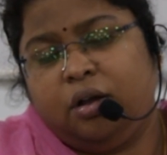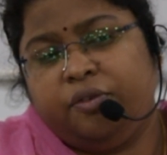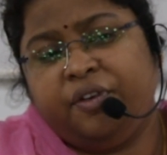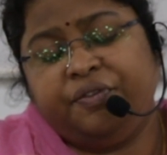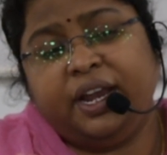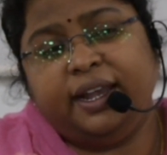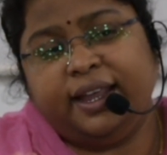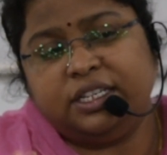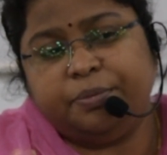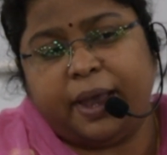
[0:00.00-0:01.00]
15
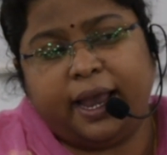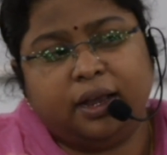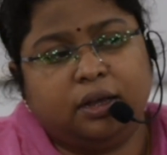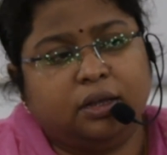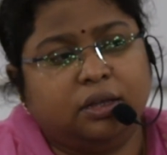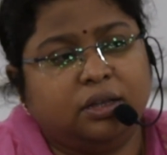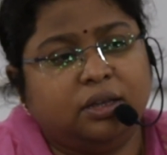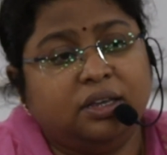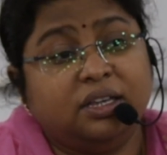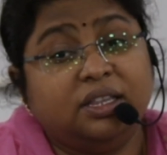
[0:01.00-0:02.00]
days back,
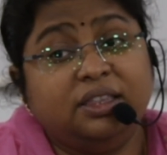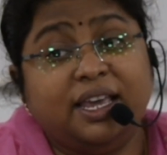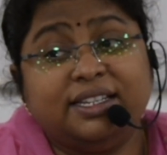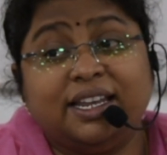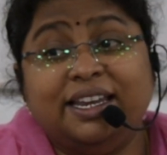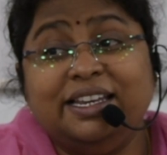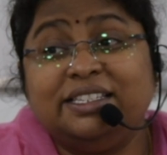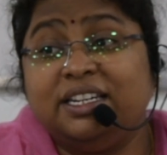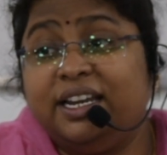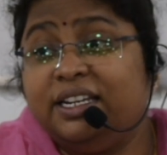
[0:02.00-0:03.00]
there is an
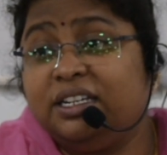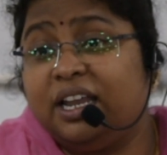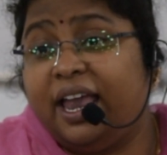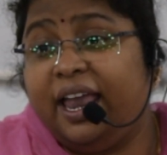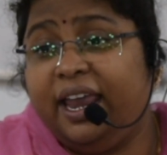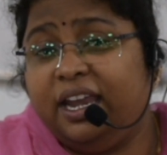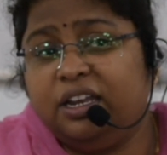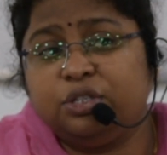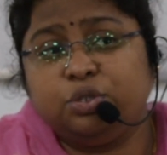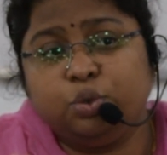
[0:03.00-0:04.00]
incident in
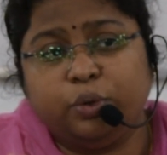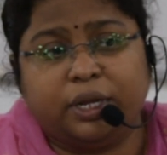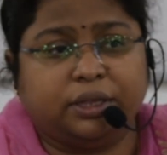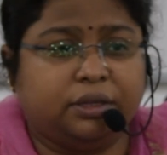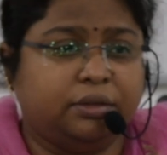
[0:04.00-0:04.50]
Surat.